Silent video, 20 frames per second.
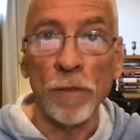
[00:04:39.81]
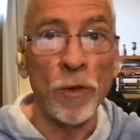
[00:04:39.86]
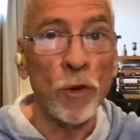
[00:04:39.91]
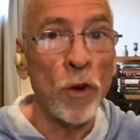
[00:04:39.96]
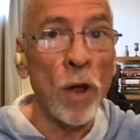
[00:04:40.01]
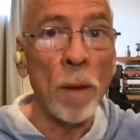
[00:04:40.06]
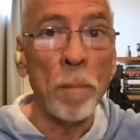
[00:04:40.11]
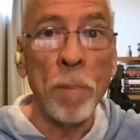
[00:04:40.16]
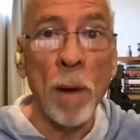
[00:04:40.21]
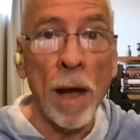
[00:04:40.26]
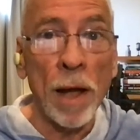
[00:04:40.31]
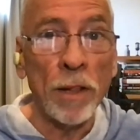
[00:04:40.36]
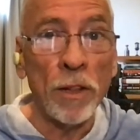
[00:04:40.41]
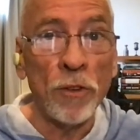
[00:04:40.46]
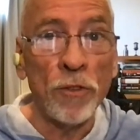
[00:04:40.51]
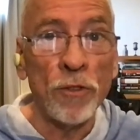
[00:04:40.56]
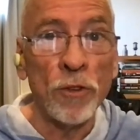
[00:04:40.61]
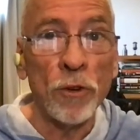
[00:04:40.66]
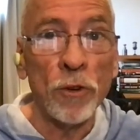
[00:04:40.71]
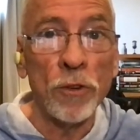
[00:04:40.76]
If you're not buying
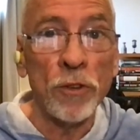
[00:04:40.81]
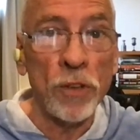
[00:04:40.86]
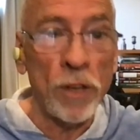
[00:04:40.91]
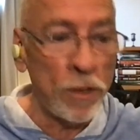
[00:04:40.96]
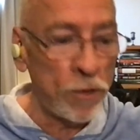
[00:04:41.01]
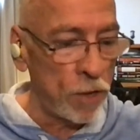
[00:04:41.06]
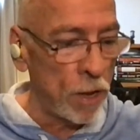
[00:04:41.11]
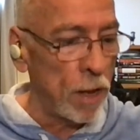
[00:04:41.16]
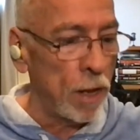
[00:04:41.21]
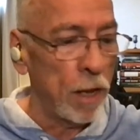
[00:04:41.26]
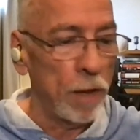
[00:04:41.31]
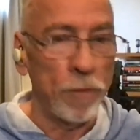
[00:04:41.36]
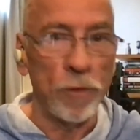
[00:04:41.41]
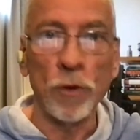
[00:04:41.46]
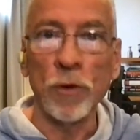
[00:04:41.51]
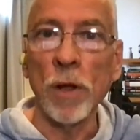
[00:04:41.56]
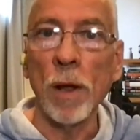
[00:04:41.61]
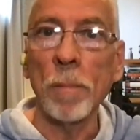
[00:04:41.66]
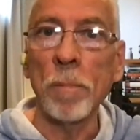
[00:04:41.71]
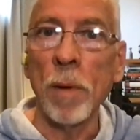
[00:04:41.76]
the jerseys, if
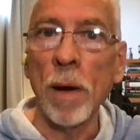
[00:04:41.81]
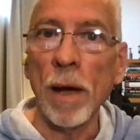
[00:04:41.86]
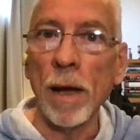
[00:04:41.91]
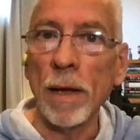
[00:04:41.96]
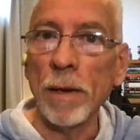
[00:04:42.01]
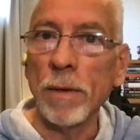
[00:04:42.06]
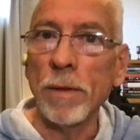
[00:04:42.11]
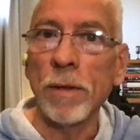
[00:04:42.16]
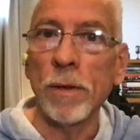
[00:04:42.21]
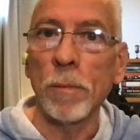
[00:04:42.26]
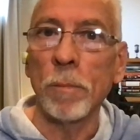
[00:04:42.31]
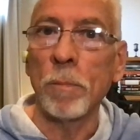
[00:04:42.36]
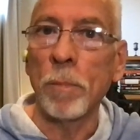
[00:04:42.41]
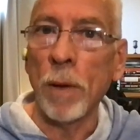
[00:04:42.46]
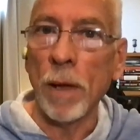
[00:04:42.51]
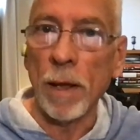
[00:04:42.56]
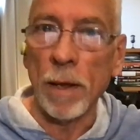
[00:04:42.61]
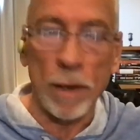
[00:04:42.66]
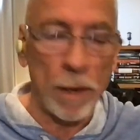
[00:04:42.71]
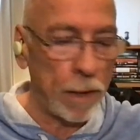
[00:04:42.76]
you're not buying to
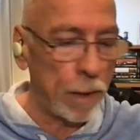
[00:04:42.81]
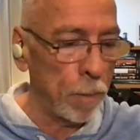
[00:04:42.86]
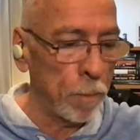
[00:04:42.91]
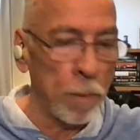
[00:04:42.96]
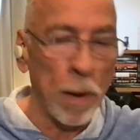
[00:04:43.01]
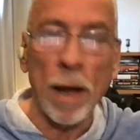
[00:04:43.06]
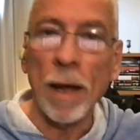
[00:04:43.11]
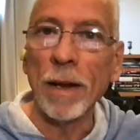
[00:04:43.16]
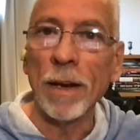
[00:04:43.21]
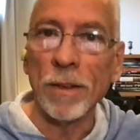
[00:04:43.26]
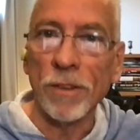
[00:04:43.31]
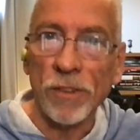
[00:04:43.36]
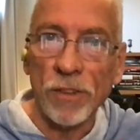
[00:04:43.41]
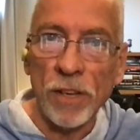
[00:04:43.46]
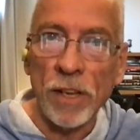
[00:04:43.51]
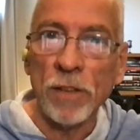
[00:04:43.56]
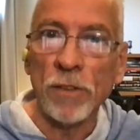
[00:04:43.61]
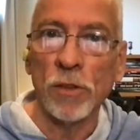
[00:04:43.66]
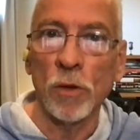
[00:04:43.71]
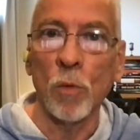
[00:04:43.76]
pay buying a
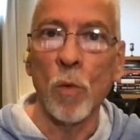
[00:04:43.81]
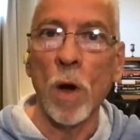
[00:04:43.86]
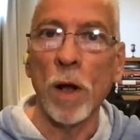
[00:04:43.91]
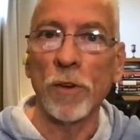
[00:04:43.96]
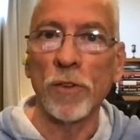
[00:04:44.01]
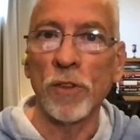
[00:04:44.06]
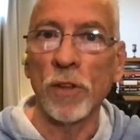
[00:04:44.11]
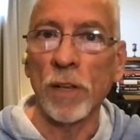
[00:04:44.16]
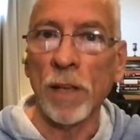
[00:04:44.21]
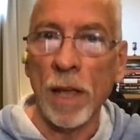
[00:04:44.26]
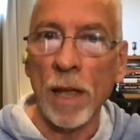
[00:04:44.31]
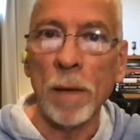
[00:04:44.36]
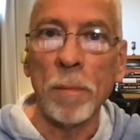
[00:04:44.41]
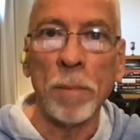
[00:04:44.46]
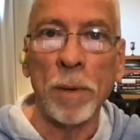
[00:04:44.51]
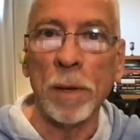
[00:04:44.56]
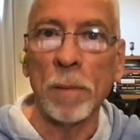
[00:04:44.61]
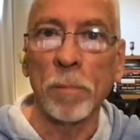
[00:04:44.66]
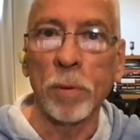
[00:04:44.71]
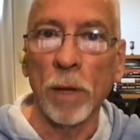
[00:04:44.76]
seat to watch the game
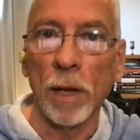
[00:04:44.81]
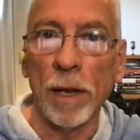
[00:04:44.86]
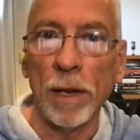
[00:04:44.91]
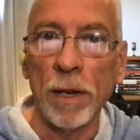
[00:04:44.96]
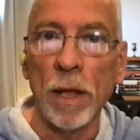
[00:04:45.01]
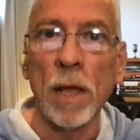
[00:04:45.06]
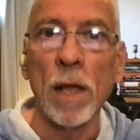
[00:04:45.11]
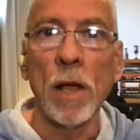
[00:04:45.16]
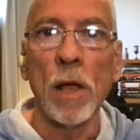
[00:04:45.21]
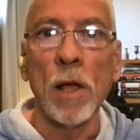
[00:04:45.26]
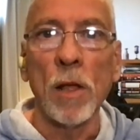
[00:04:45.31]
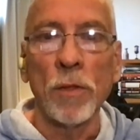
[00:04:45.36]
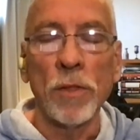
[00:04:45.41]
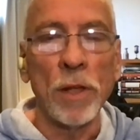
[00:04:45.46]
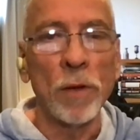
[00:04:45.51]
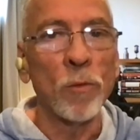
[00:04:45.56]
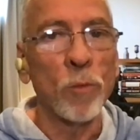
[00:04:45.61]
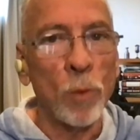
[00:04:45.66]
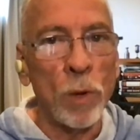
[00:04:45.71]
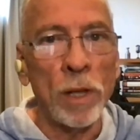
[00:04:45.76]
being played,
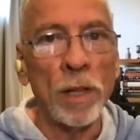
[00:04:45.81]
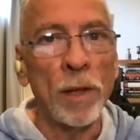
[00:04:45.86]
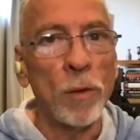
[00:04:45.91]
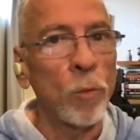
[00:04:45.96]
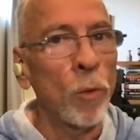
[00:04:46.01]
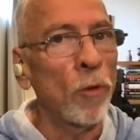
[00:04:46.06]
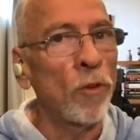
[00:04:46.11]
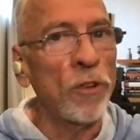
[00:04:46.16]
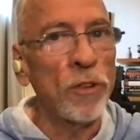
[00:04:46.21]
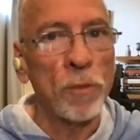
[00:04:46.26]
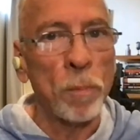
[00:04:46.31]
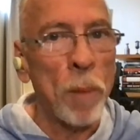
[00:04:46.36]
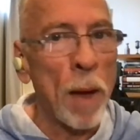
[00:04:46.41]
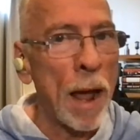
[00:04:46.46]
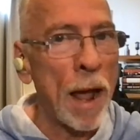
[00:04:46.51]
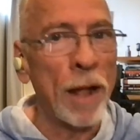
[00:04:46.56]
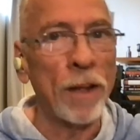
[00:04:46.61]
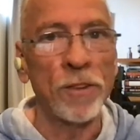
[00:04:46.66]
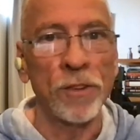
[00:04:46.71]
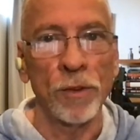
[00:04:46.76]
then really we're just
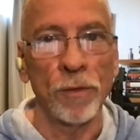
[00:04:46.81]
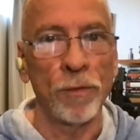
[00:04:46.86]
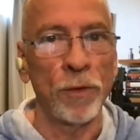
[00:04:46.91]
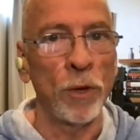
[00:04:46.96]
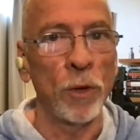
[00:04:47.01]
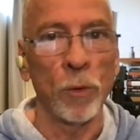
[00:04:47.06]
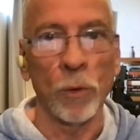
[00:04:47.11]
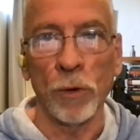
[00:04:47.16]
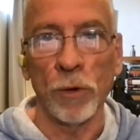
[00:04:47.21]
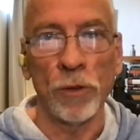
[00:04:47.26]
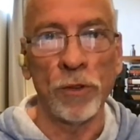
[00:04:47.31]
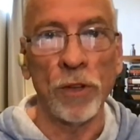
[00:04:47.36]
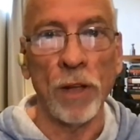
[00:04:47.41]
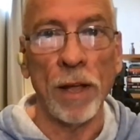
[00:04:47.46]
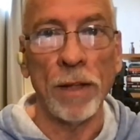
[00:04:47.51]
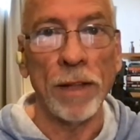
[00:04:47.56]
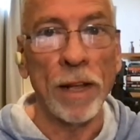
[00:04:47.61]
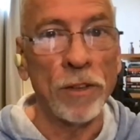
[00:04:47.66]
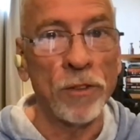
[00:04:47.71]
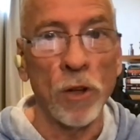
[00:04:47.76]
passive viewers,
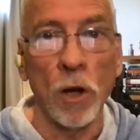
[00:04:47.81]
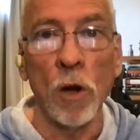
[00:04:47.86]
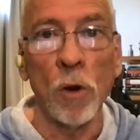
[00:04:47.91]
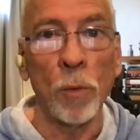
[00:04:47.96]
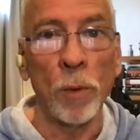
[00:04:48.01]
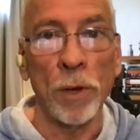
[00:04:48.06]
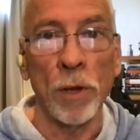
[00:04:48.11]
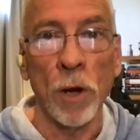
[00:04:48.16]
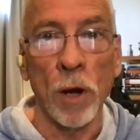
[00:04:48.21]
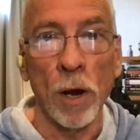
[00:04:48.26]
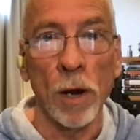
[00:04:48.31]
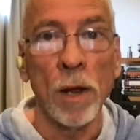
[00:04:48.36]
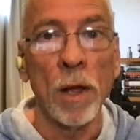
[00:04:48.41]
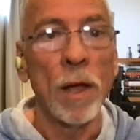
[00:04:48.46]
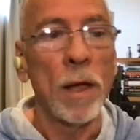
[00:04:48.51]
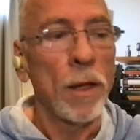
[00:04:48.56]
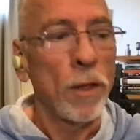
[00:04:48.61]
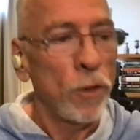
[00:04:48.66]
and that's all we are.